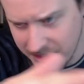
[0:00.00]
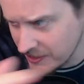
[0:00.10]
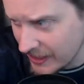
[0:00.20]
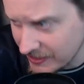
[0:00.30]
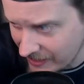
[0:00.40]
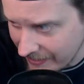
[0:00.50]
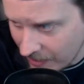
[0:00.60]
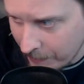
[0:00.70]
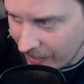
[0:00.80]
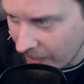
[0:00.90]
say this guy's last
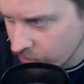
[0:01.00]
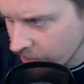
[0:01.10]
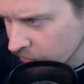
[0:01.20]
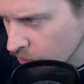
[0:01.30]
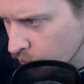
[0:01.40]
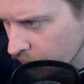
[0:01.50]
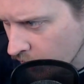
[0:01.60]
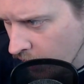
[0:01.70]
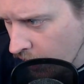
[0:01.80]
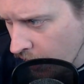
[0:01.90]
name, and I asked you guys on Twitter.
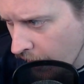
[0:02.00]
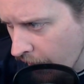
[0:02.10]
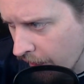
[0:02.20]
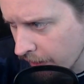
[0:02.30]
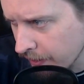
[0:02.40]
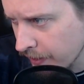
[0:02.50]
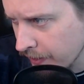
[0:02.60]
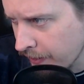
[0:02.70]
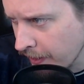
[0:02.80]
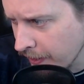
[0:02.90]

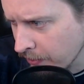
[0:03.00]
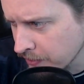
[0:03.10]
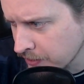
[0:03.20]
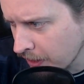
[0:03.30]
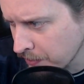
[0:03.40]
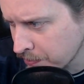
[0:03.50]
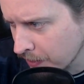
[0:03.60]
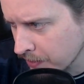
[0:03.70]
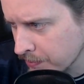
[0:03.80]
Danny Aaron said